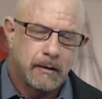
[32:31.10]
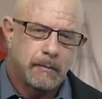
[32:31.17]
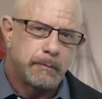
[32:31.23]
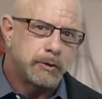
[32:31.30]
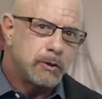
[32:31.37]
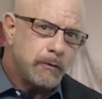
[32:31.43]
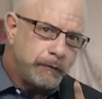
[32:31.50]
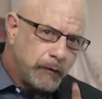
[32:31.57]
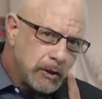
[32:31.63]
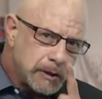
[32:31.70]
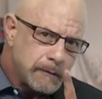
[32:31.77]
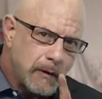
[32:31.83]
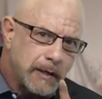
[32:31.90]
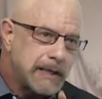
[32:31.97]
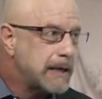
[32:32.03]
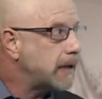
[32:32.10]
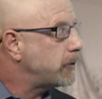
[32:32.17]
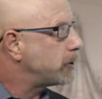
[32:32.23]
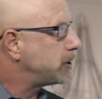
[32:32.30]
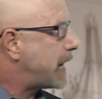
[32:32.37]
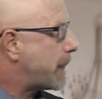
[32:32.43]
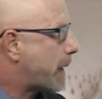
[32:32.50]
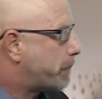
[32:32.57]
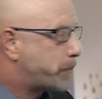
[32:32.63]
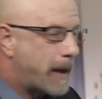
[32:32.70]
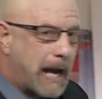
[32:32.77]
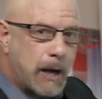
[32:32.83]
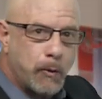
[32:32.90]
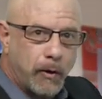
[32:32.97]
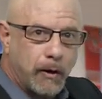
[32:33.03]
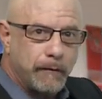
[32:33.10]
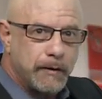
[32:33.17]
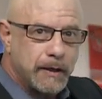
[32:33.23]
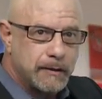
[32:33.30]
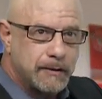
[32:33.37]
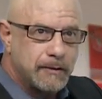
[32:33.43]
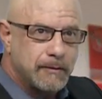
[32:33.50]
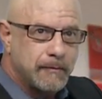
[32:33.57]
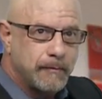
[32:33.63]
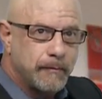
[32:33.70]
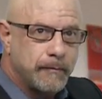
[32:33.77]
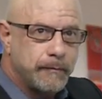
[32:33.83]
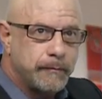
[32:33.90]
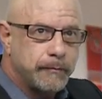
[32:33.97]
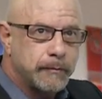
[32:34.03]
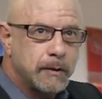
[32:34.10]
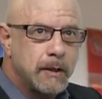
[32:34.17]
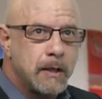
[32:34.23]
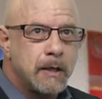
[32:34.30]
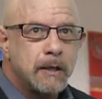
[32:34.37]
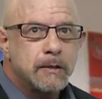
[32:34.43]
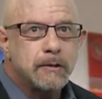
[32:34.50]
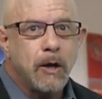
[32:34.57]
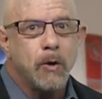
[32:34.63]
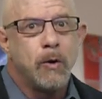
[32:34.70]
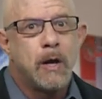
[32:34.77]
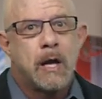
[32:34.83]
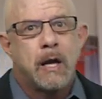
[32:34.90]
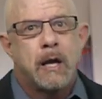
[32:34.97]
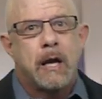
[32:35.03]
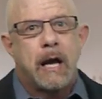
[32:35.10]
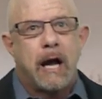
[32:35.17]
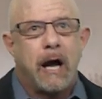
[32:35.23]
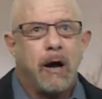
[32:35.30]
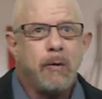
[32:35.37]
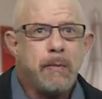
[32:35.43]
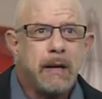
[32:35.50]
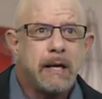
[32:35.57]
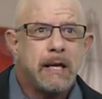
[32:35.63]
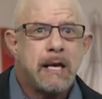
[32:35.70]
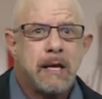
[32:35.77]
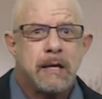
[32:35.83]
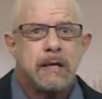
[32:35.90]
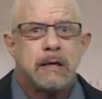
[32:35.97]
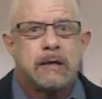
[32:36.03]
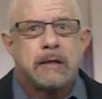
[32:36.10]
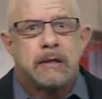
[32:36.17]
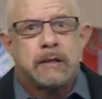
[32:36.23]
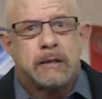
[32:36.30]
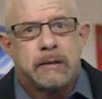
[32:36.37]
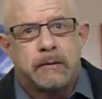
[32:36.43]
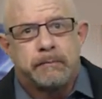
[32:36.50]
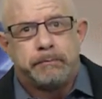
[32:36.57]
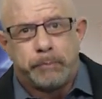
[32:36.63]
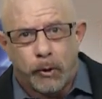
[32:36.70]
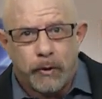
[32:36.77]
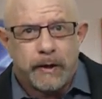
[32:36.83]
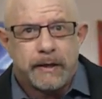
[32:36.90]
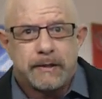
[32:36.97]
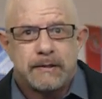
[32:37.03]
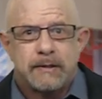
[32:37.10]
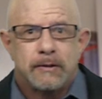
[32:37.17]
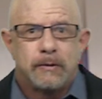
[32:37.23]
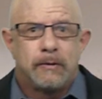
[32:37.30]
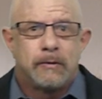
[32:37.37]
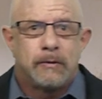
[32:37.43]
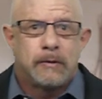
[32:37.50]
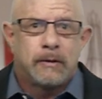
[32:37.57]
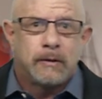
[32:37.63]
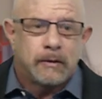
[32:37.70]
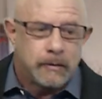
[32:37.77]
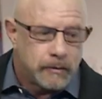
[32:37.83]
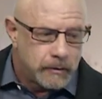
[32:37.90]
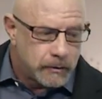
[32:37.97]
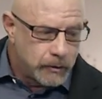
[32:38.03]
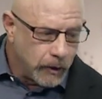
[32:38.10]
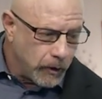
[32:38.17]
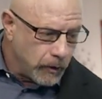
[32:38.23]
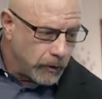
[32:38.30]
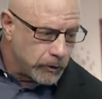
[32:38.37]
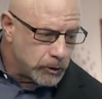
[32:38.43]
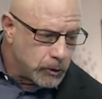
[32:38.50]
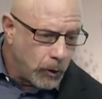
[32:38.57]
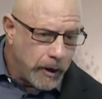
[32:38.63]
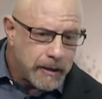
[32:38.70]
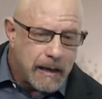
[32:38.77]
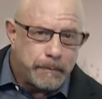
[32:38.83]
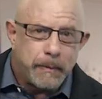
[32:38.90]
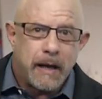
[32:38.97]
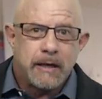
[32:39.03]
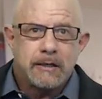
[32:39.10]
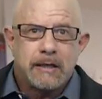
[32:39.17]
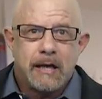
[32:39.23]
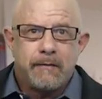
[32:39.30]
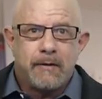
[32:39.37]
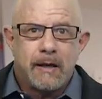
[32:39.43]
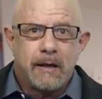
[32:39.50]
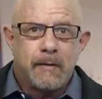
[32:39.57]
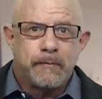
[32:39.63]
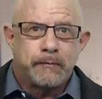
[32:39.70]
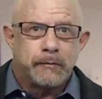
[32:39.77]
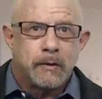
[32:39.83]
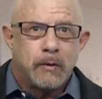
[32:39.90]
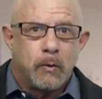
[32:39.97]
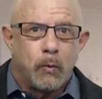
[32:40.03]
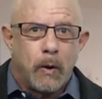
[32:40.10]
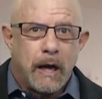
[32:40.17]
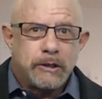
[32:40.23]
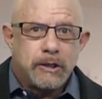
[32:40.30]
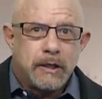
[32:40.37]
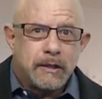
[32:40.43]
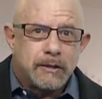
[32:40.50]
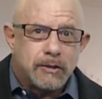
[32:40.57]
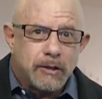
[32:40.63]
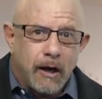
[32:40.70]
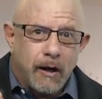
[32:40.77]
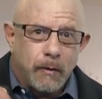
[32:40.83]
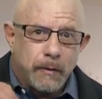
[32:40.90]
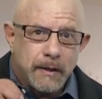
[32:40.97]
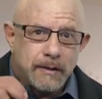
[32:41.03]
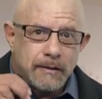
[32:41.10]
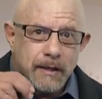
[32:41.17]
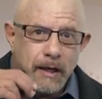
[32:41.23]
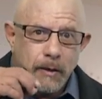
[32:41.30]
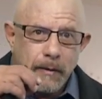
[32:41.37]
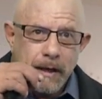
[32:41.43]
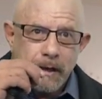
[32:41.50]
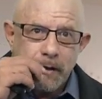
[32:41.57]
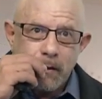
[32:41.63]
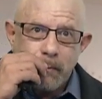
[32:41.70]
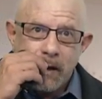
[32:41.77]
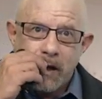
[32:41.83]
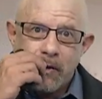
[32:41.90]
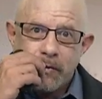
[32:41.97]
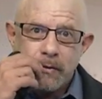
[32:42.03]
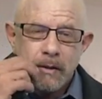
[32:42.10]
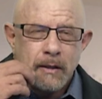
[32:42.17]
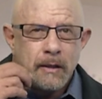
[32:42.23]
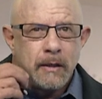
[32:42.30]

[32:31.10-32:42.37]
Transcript: But you first of all need to understand the power of this. So, how many boys, girls growing up on TV, watching a star with a cigarette in their mouth,